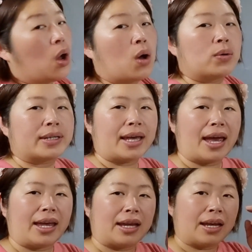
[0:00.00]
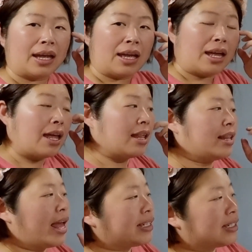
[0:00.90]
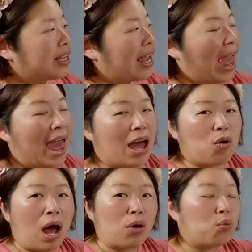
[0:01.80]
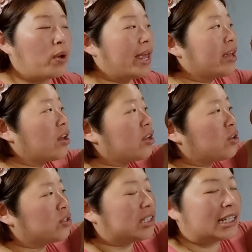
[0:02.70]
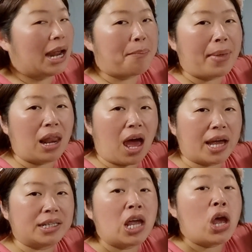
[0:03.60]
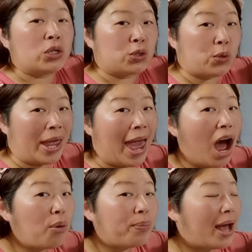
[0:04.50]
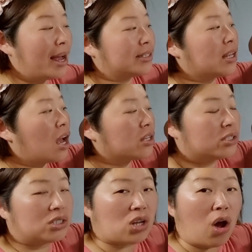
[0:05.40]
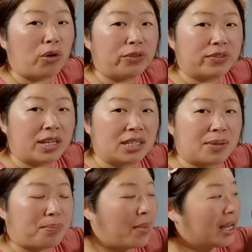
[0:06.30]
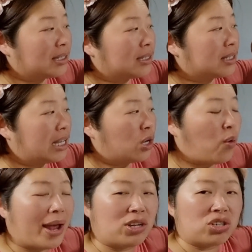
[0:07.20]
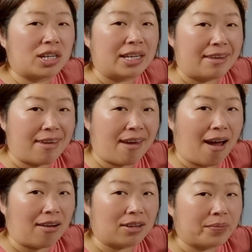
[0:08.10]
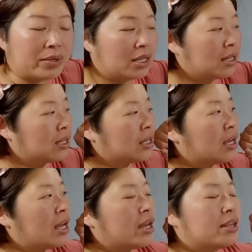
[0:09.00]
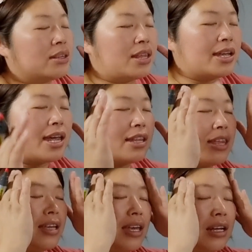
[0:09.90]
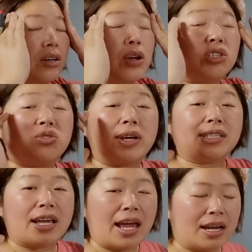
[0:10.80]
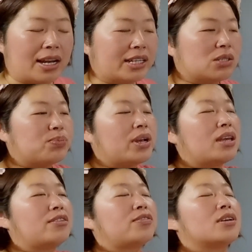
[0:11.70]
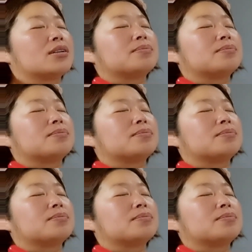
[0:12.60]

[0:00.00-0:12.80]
Okay, let's see how are we going to use the number line to help us solve this math equation here. Thinking. No stress yet. Let's breathe.